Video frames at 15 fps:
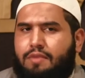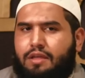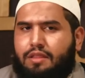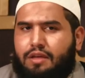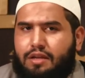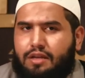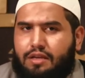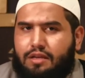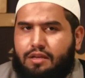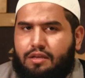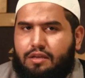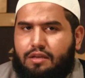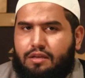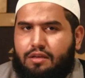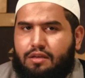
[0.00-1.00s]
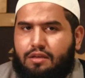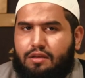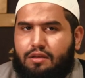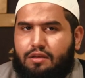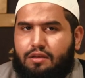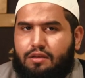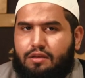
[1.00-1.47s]
that is not
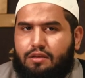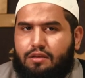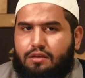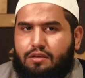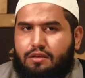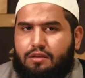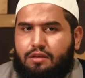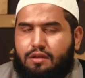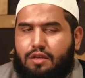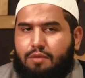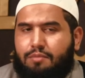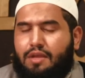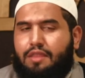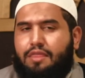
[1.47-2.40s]
permitted. But why?